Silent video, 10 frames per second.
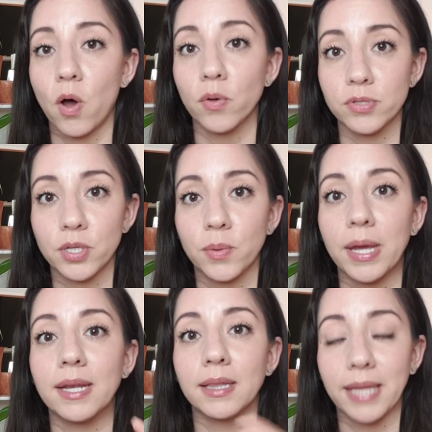also
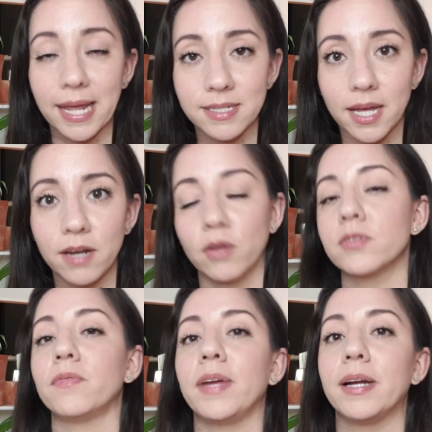in Atlanta and
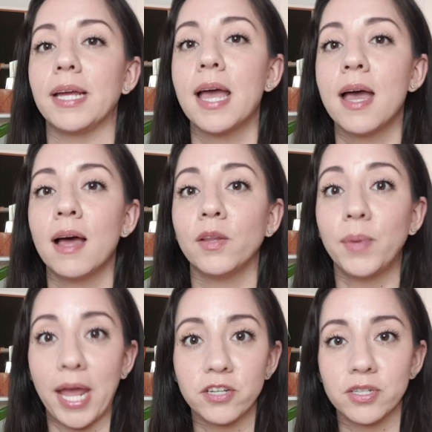also very
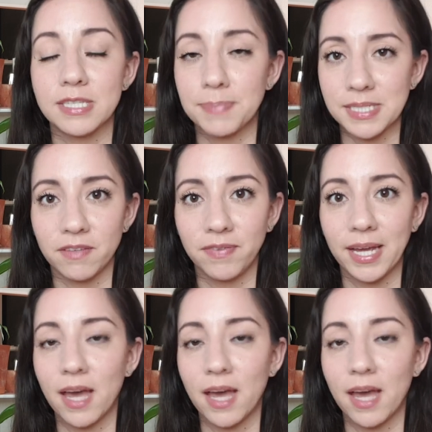location specific.